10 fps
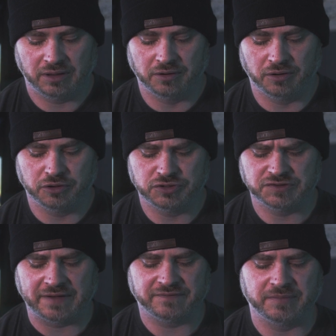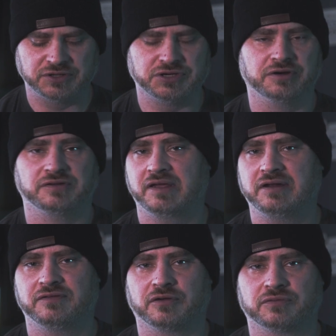You know, you just have to make sure your
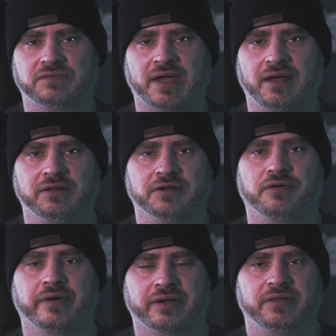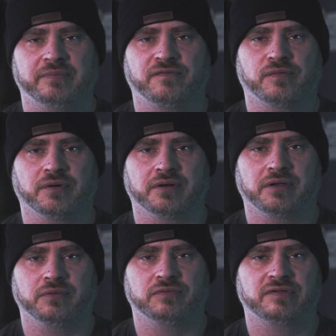settings are dialed in correctly before
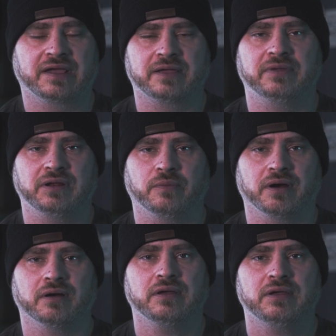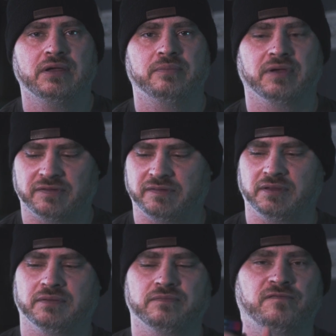you stick them anywhere, because
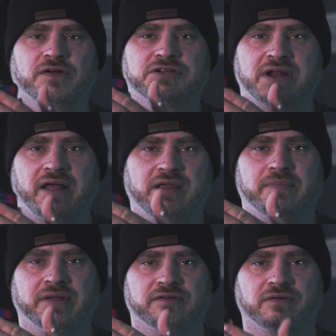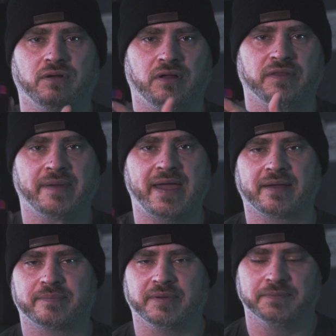the functionality buttons are all on the
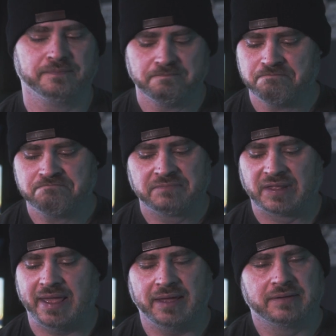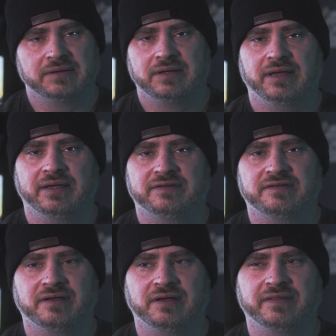back. But yeah, that's
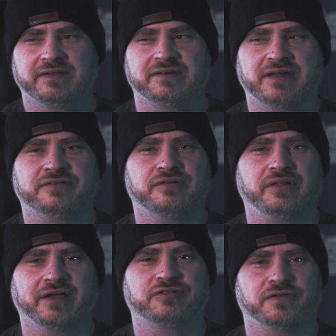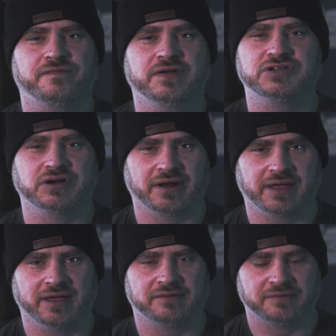a nice little extra feature, I
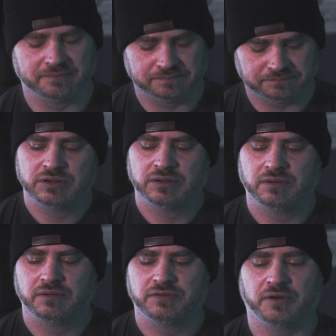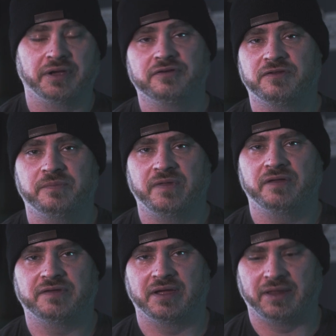guess. So here's something
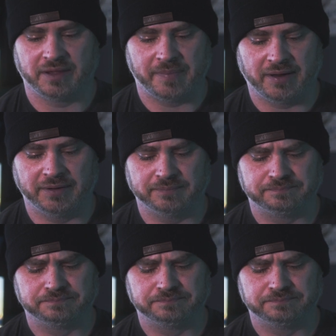else I like about it.